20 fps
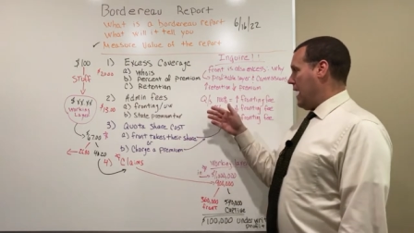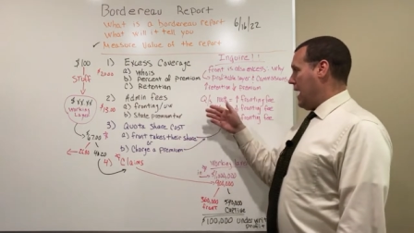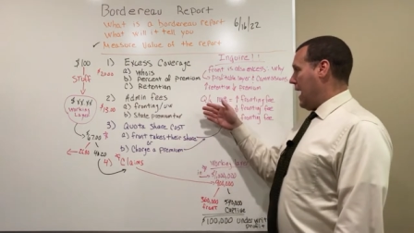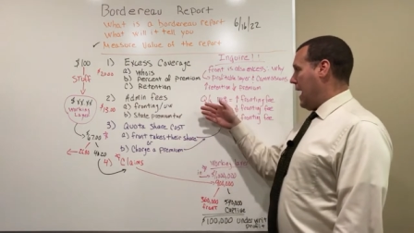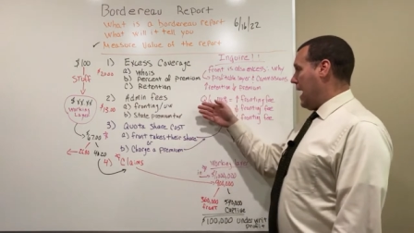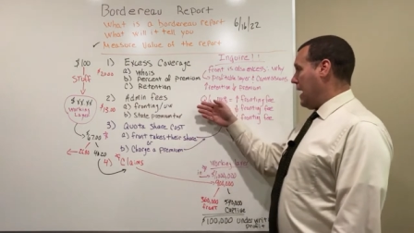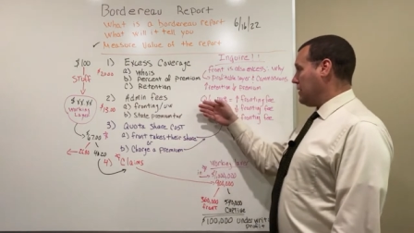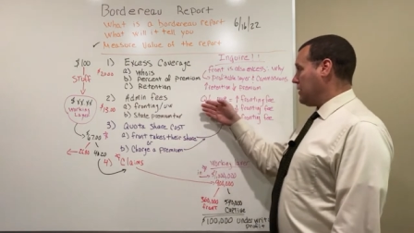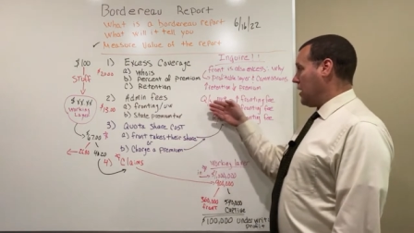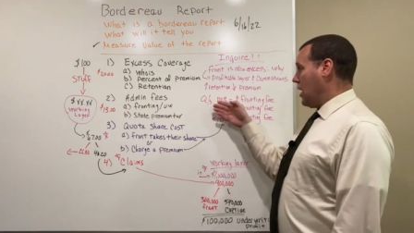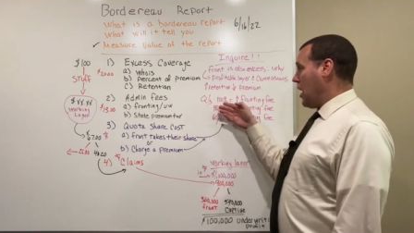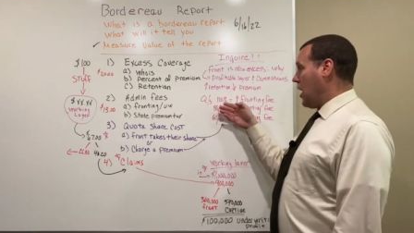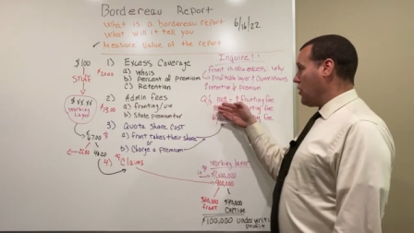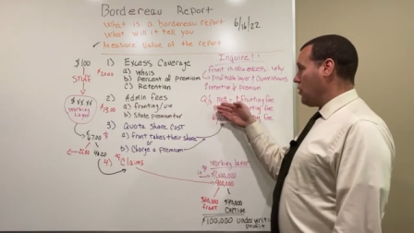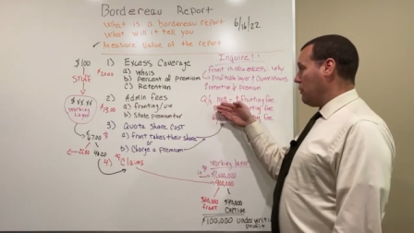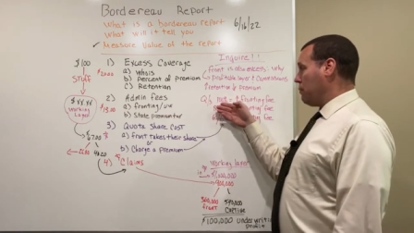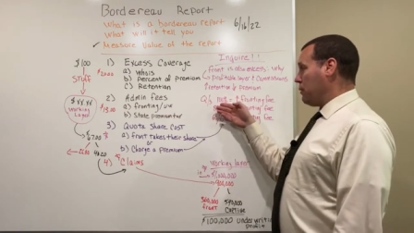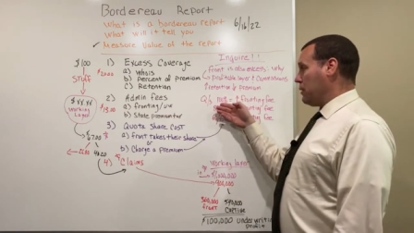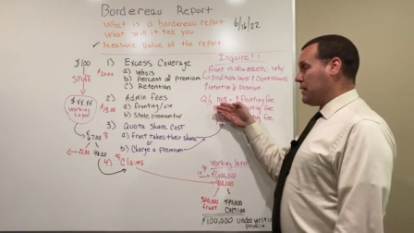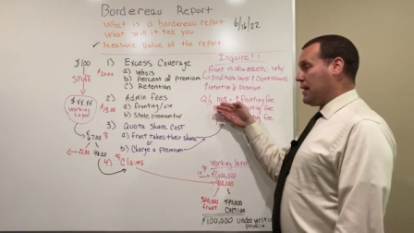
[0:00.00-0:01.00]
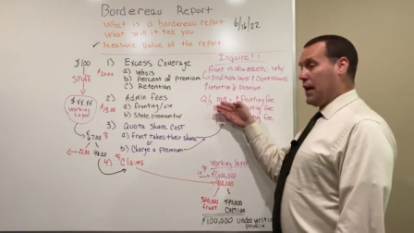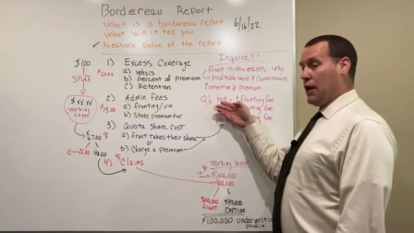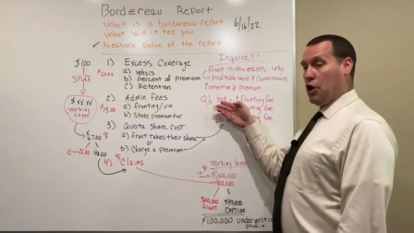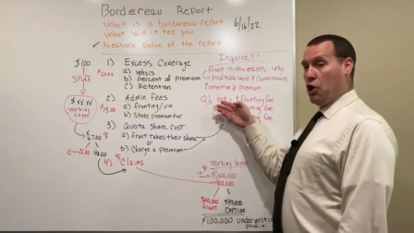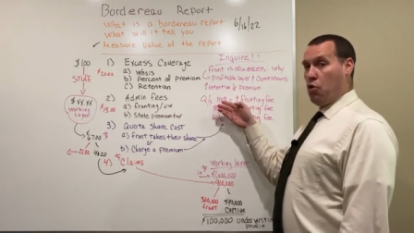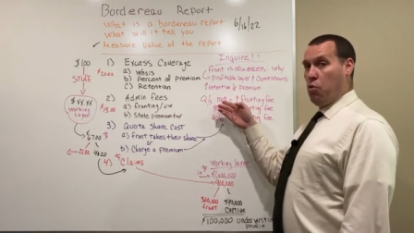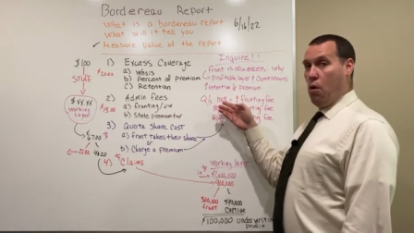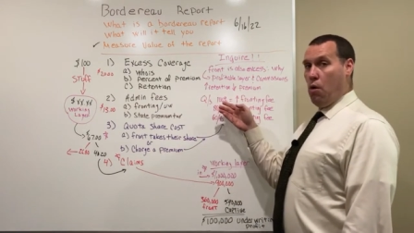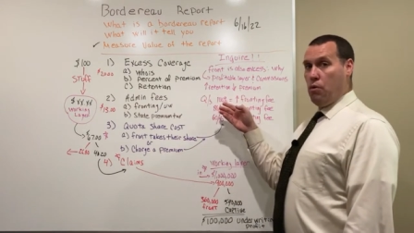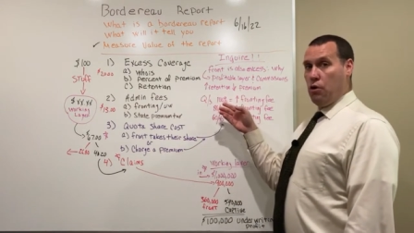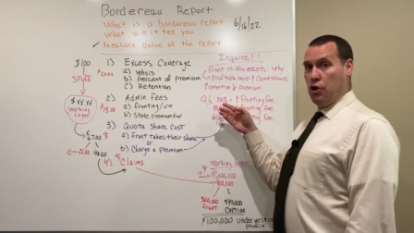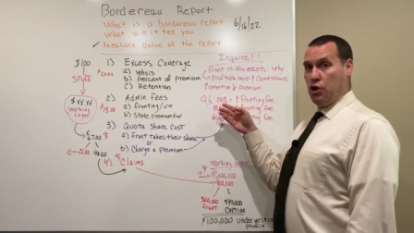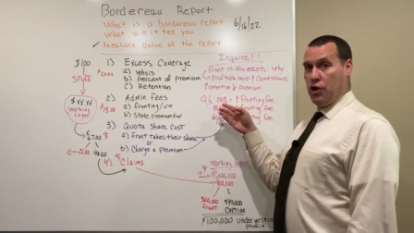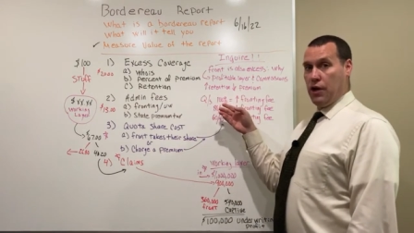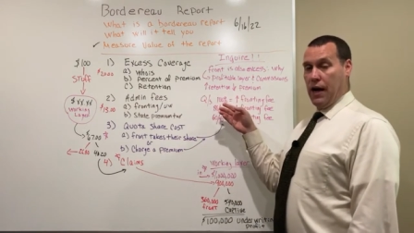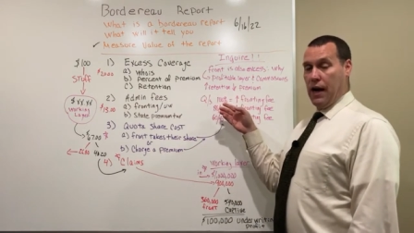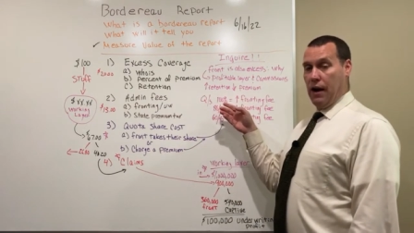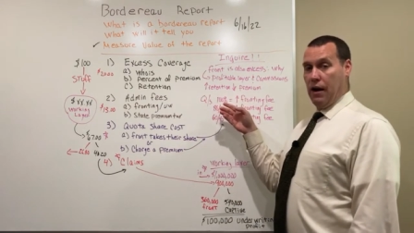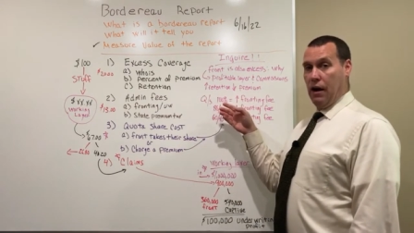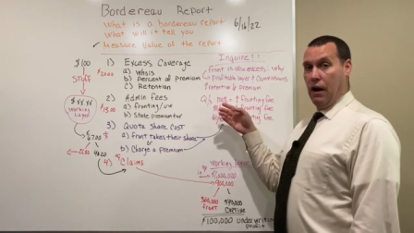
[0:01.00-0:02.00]
has 100% quota
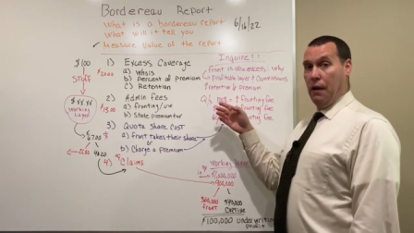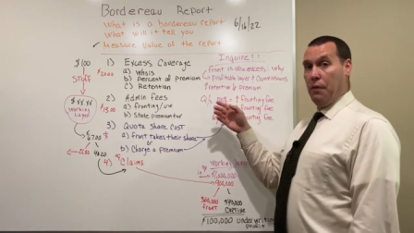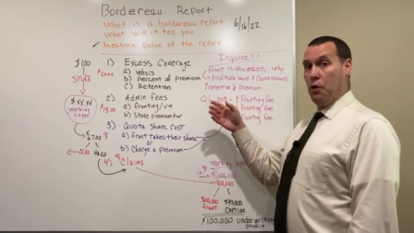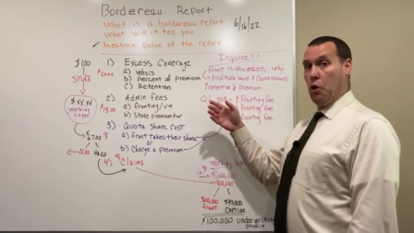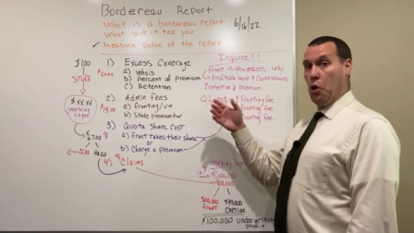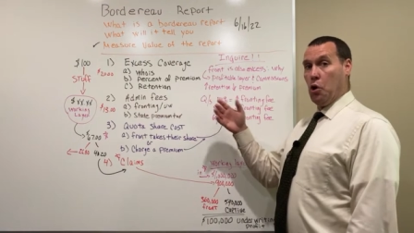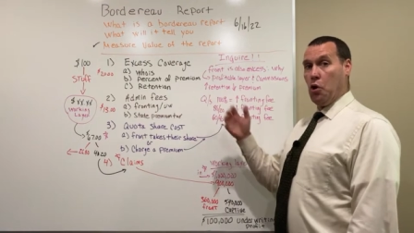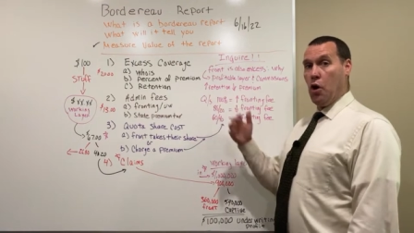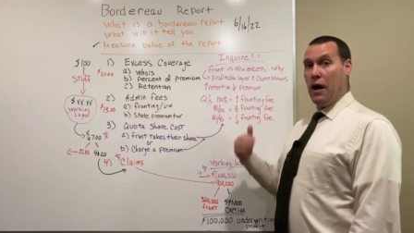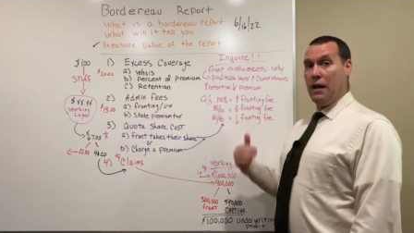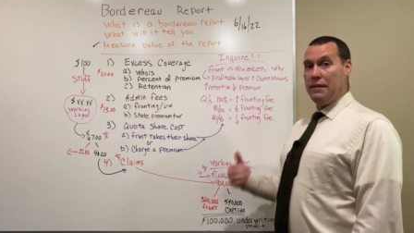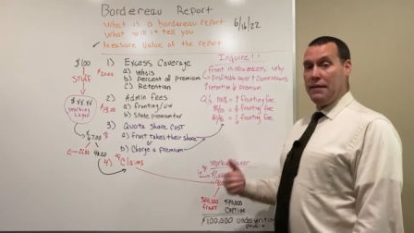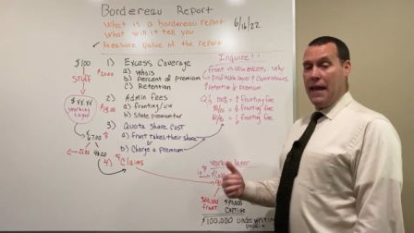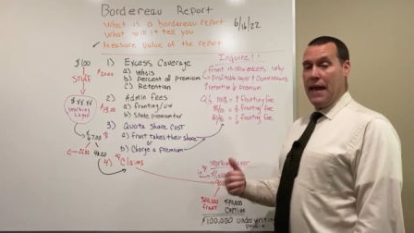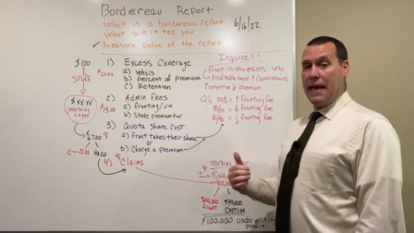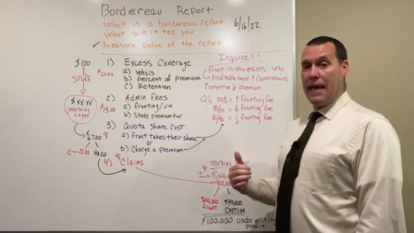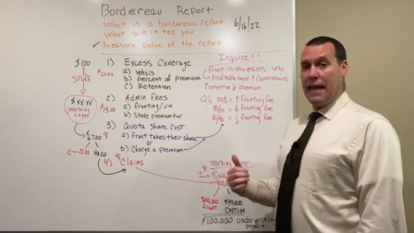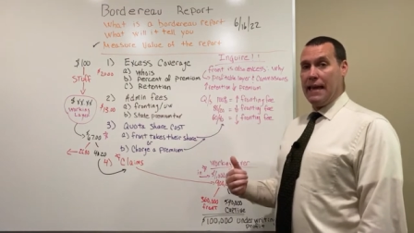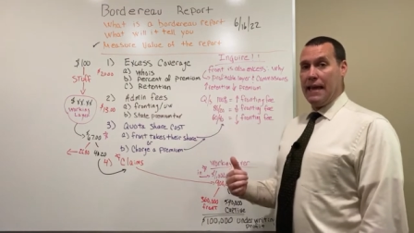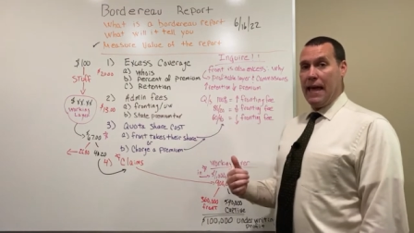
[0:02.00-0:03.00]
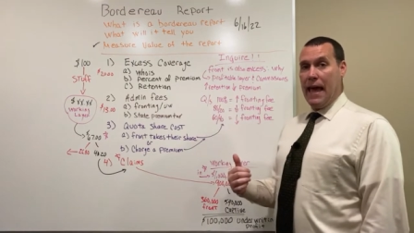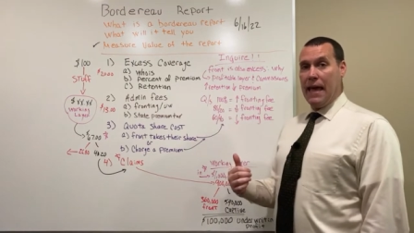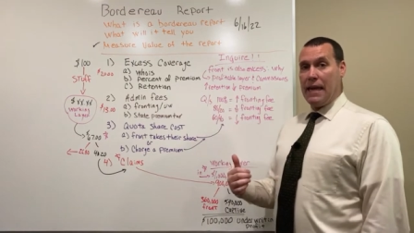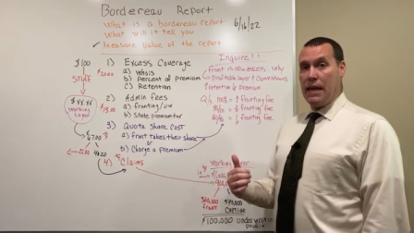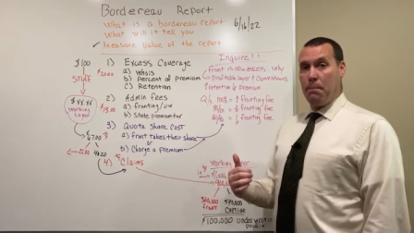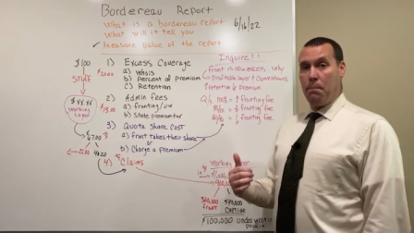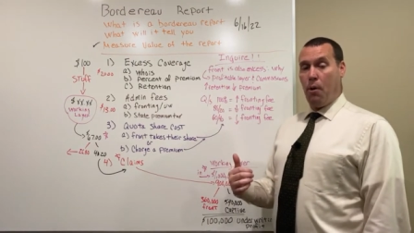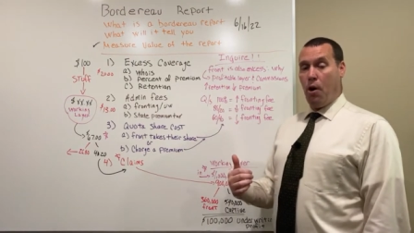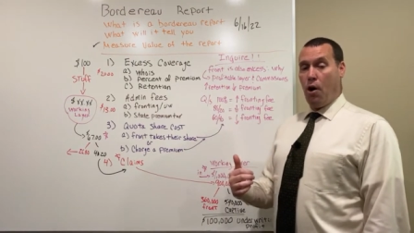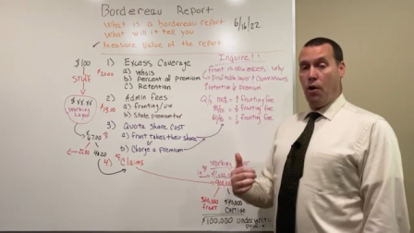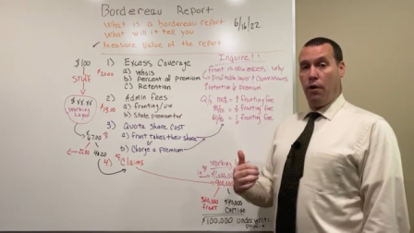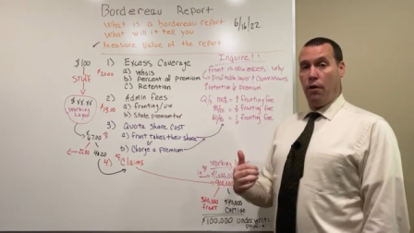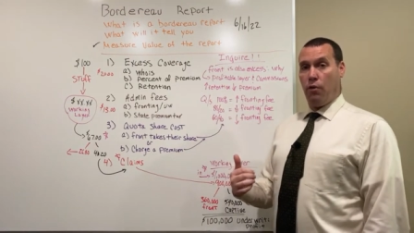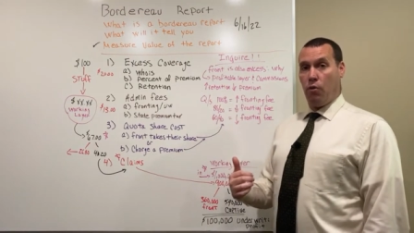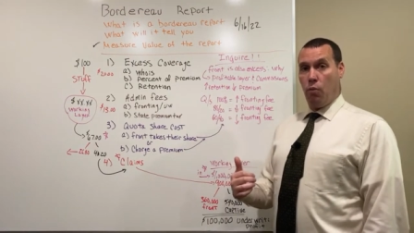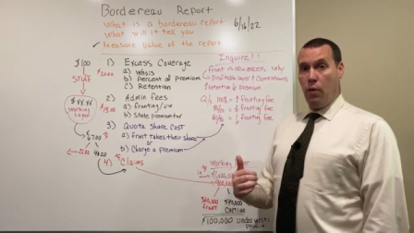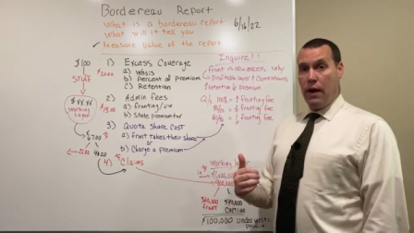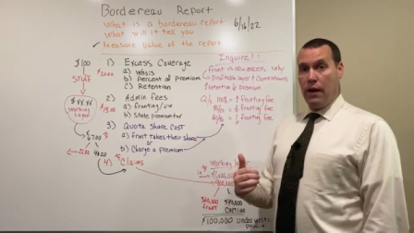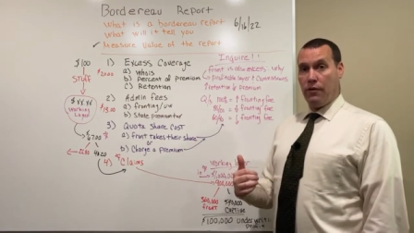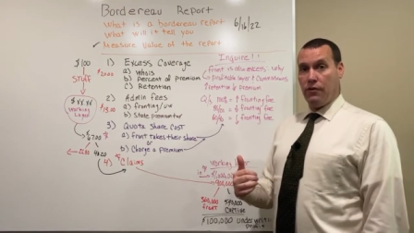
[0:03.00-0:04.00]
share and they're not taking any part of
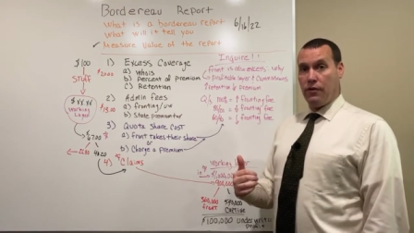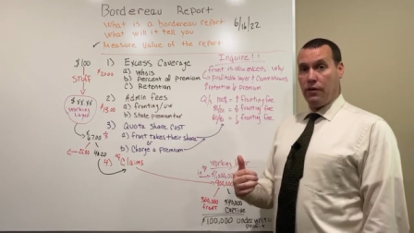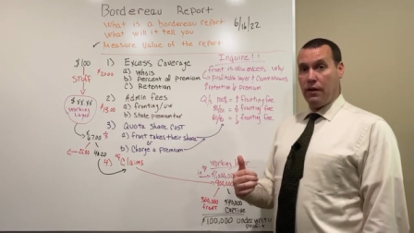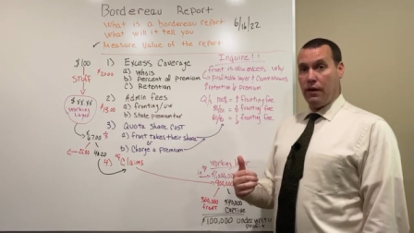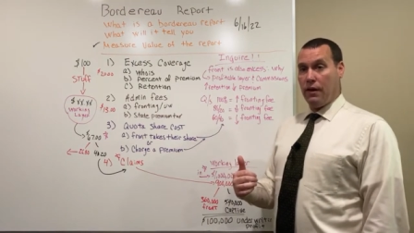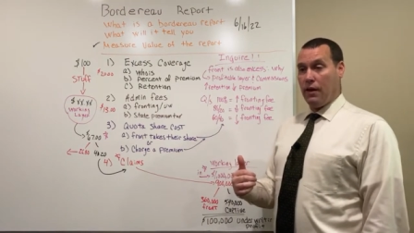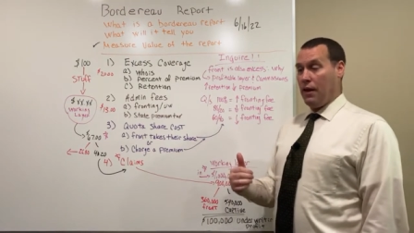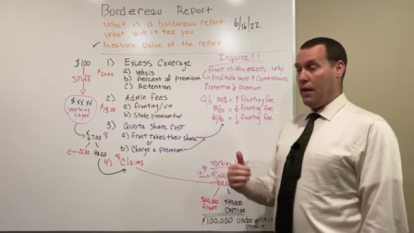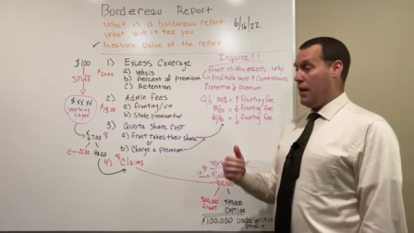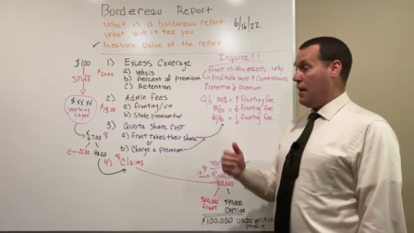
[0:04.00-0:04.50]
the risk,